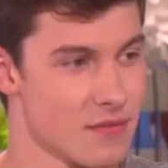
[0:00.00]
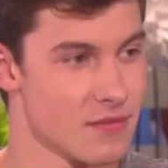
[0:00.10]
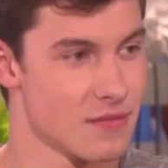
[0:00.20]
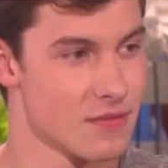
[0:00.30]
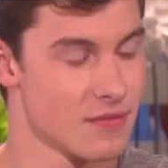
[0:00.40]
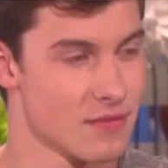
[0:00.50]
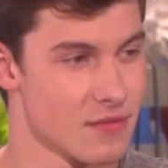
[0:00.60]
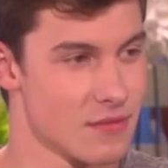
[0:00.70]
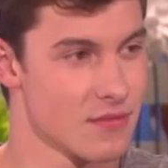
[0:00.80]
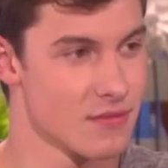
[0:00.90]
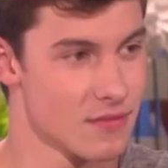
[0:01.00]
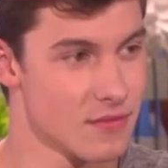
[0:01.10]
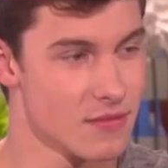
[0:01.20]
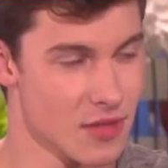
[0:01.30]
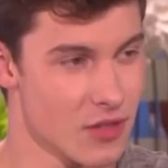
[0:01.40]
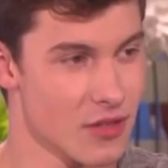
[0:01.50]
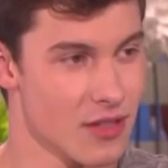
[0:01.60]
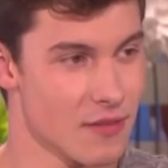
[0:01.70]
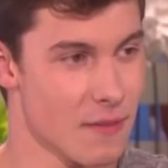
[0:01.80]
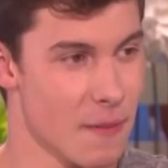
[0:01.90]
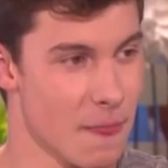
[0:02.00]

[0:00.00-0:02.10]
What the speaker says: like, you know, every year get